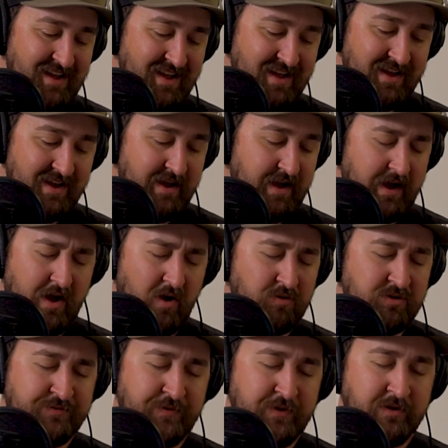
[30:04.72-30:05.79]
uh, I
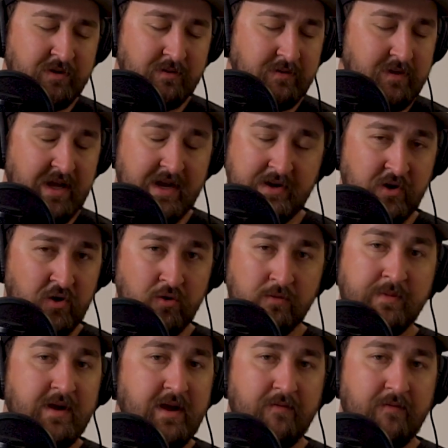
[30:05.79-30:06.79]
always feel like a noob